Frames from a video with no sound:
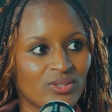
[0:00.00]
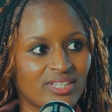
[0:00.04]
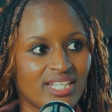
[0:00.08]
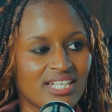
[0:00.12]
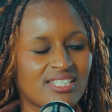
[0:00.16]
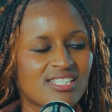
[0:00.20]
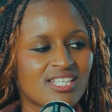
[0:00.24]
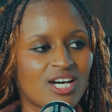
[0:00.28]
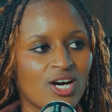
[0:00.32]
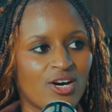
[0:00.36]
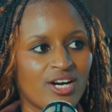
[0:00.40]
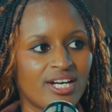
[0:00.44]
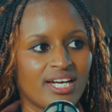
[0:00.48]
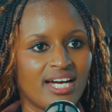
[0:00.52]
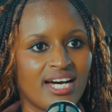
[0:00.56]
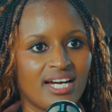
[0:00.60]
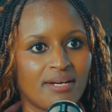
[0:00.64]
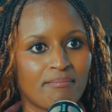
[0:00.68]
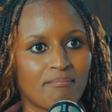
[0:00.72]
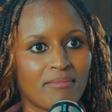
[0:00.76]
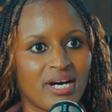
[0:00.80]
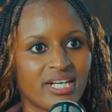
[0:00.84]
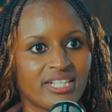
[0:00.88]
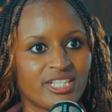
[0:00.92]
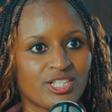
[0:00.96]
That's how I
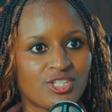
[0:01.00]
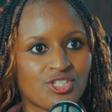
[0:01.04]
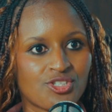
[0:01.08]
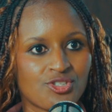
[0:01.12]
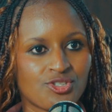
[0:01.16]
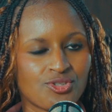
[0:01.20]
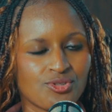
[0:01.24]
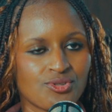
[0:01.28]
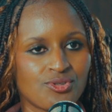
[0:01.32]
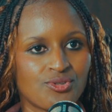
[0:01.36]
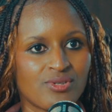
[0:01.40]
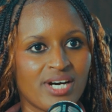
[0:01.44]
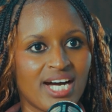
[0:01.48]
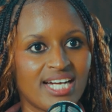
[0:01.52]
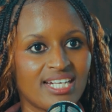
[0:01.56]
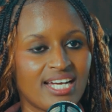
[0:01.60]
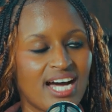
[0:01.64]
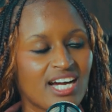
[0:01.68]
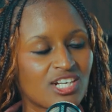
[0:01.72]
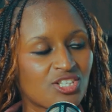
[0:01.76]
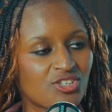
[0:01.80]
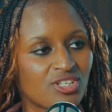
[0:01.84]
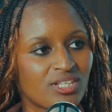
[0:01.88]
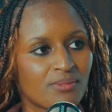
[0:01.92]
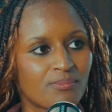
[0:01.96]
managed to, I
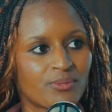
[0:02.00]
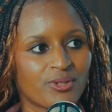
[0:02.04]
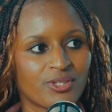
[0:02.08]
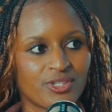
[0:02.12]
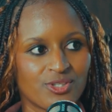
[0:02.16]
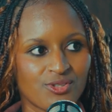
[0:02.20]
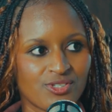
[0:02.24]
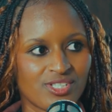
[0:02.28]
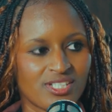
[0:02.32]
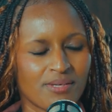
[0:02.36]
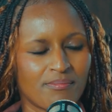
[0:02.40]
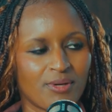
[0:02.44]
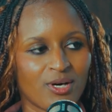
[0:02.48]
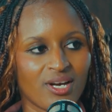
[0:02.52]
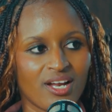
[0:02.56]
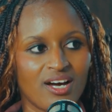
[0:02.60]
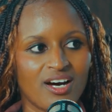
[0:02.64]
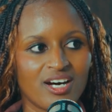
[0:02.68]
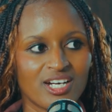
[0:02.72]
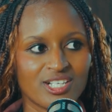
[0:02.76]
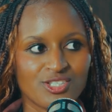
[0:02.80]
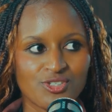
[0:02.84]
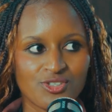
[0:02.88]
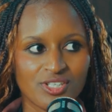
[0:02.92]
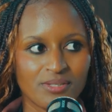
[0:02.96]
actually produced about
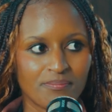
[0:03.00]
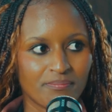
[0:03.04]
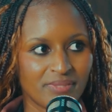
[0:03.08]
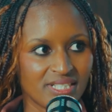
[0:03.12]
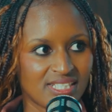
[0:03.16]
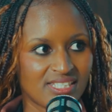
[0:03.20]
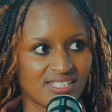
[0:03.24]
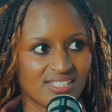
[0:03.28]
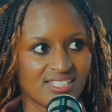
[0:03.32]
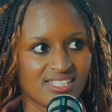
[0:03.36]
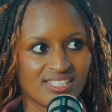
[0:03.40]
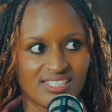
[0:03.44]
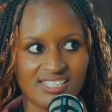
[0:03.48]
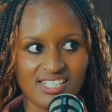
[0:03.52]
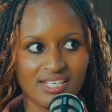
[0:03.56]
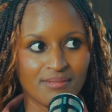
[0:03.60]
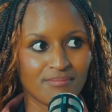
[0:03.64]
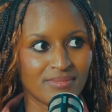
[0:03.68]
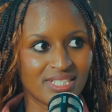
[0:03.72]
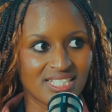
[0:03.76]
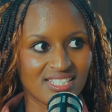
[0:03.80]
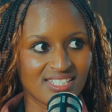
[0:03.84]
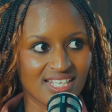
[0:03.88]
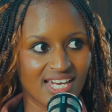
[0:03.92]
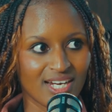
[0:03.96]
100 pieces, same
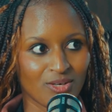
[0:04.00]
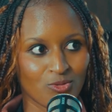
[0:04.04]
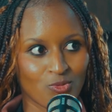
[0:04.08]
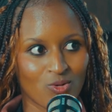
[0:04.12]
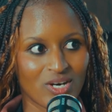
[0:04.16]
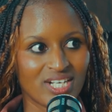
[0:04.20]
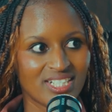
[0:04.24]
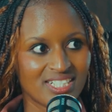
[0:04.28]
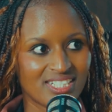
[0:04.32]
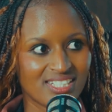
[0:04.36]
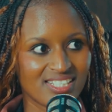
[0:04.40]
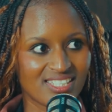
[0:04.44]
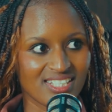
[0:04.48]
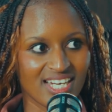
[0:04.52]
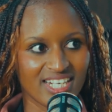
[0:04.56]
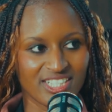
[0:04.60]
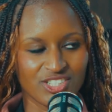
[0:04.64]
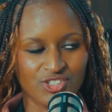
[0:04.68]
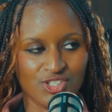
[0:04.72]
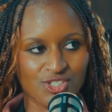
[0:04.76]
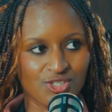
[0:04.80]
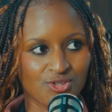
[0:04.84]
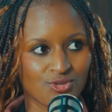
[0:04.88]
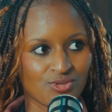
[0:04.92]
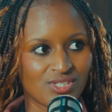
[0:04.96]
design, one design,
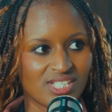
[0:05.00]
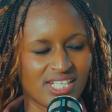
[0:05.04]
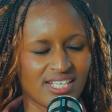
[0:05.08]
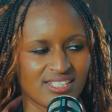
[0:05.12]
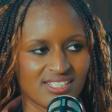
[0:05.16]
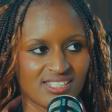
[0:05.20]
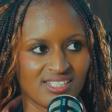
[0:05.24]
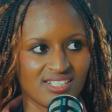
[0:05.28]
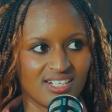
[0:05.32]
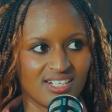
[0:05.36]
just to test it